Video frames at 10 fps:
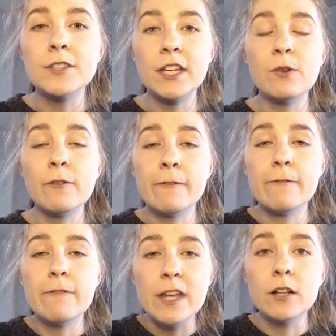I know it
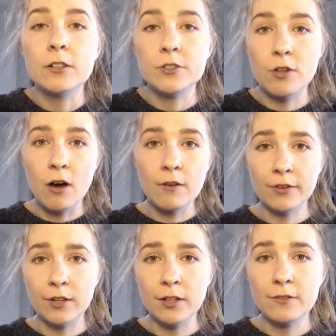feels
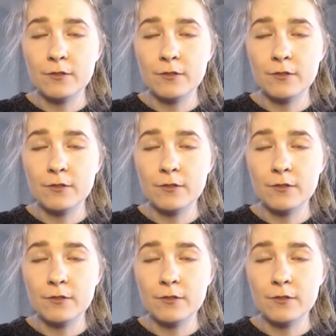awful.